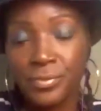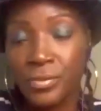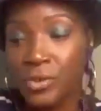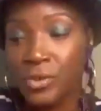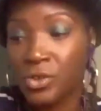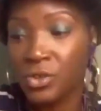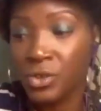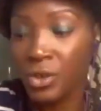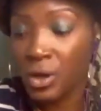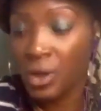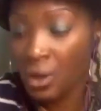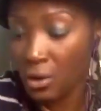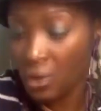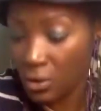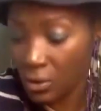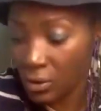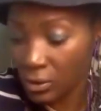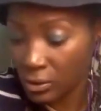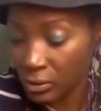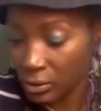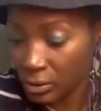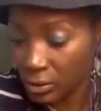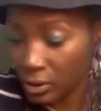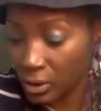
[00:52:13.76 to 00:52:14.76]

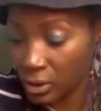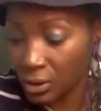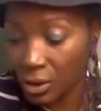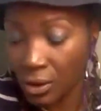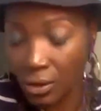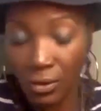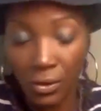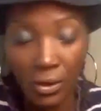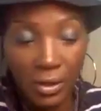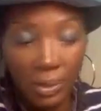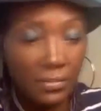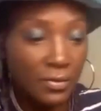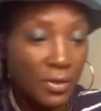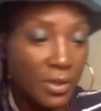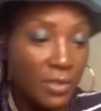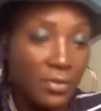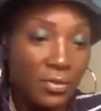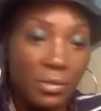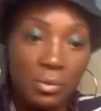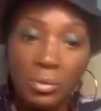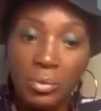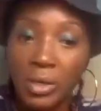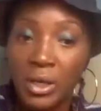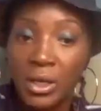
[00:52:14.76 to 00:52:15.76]
So,
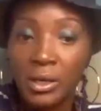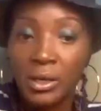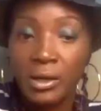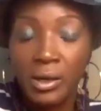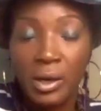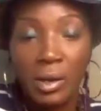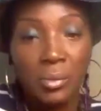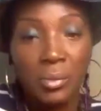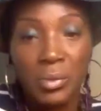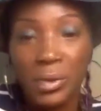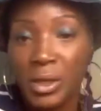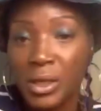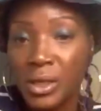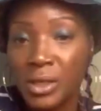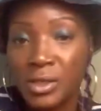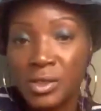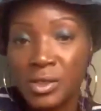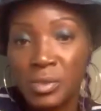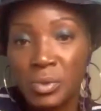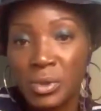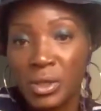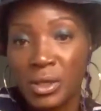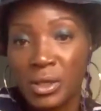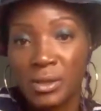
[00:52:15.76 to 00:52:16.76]
if a big company
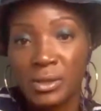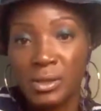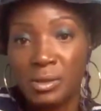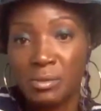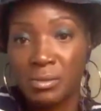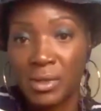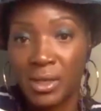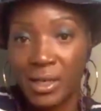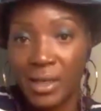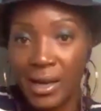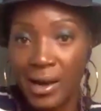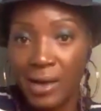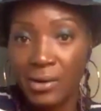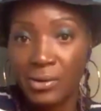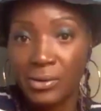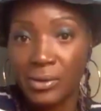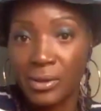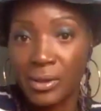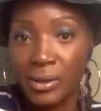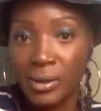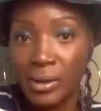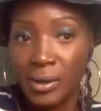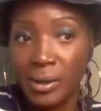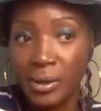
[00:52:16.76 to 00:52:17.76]
is putting something
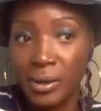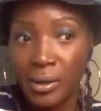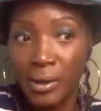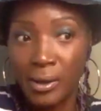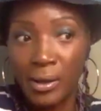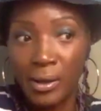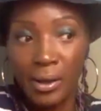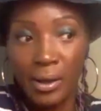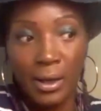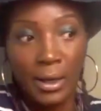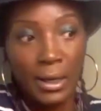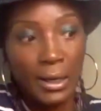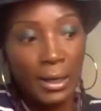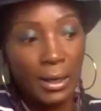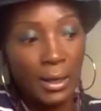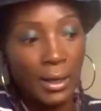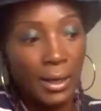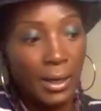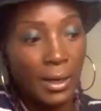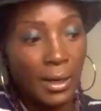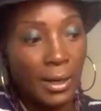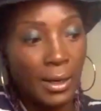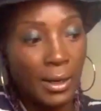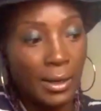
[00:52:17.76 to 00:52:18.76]
out
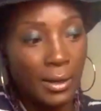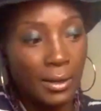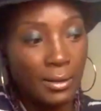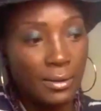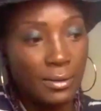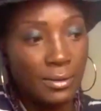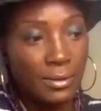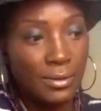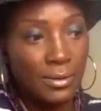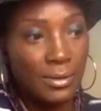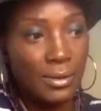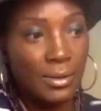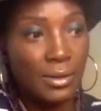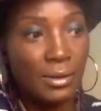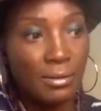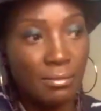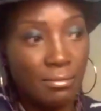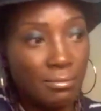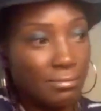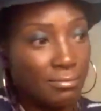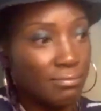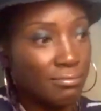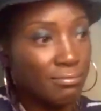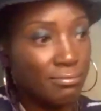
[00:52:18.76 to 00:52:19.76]
and
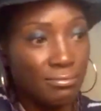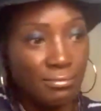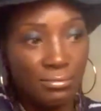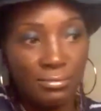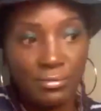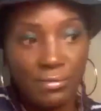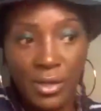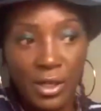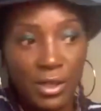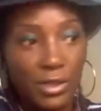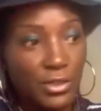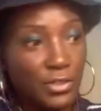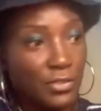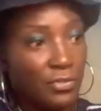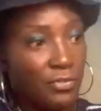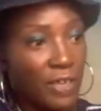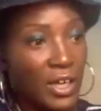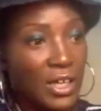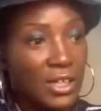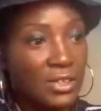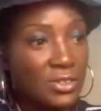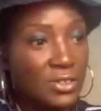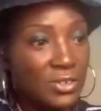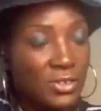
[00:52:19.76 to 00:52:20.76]
there's
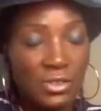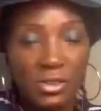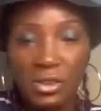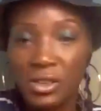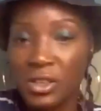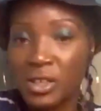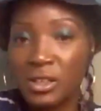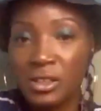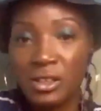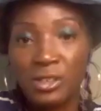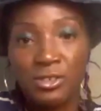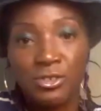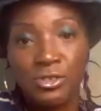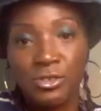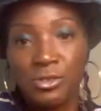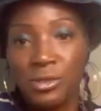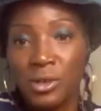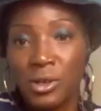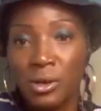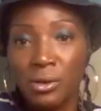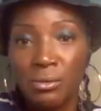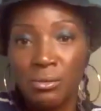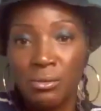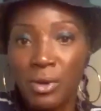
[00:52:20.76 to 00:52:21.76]
faces on it that you
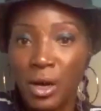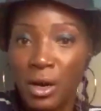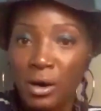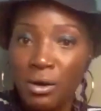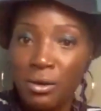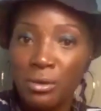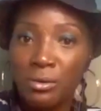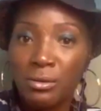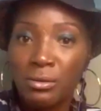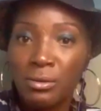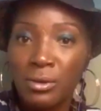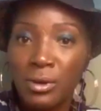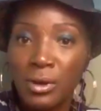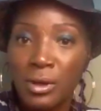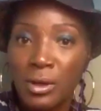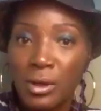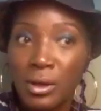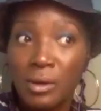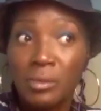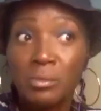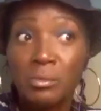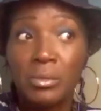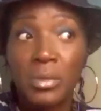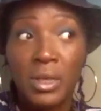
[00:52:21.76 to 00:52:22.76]
don't know,
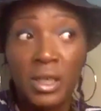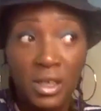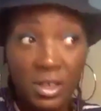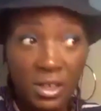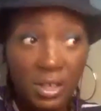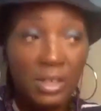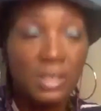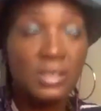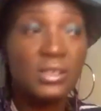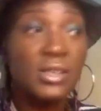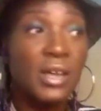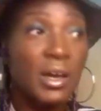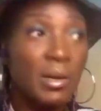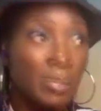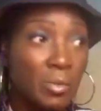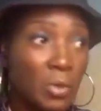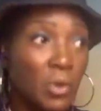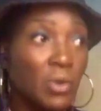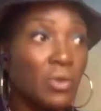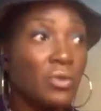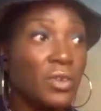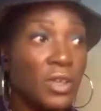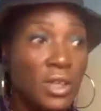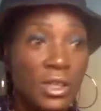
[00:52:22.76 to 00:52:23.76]
because
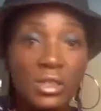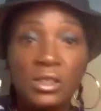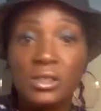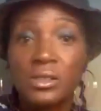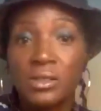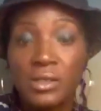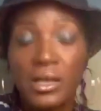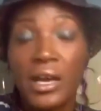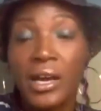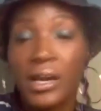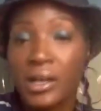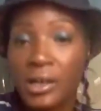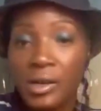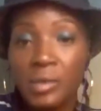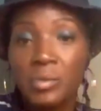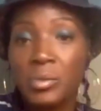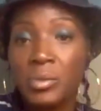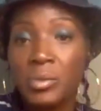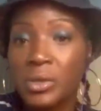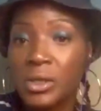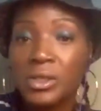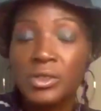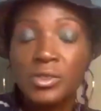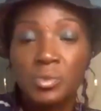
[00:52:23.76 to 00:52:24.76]
that
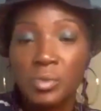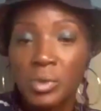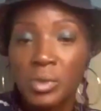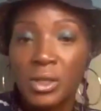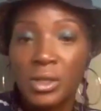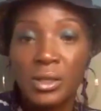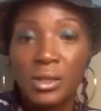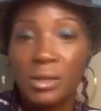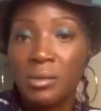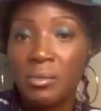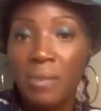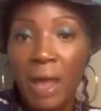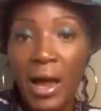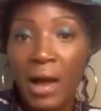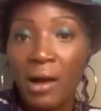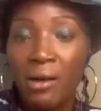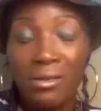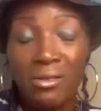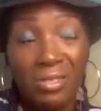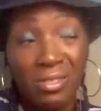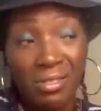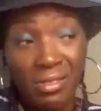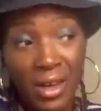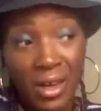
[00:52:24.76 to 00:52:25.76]
company's putting them
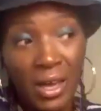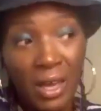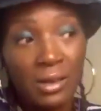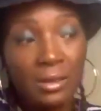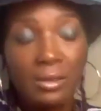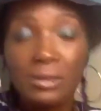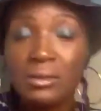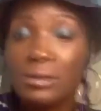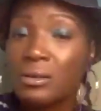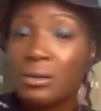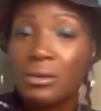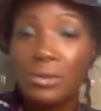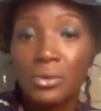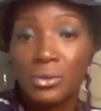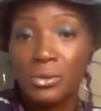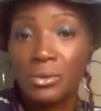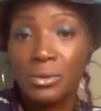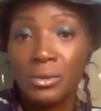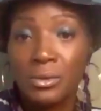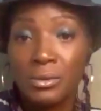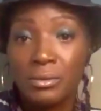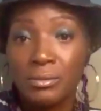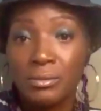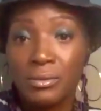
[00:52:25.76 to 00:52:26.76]
out, that
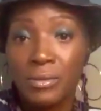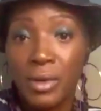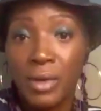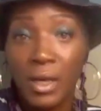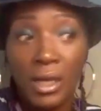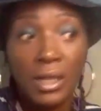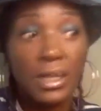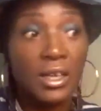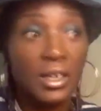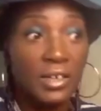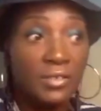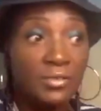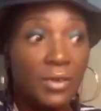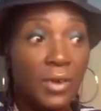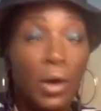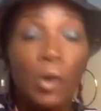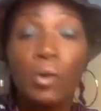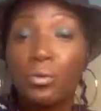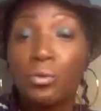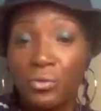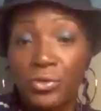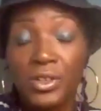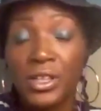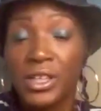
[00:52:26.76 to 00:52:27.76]
alone, and if
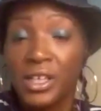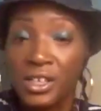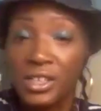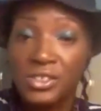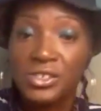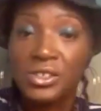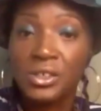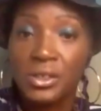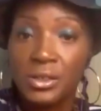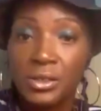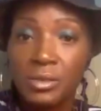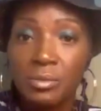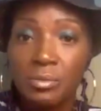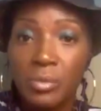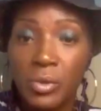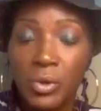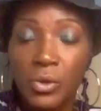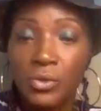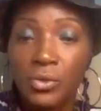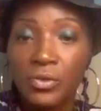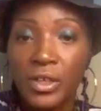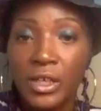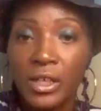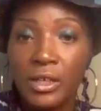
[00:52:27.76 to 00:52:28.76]
hopefully it's a good
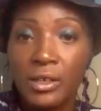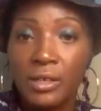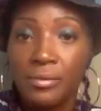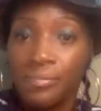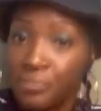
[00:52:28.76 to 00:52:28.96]
movie,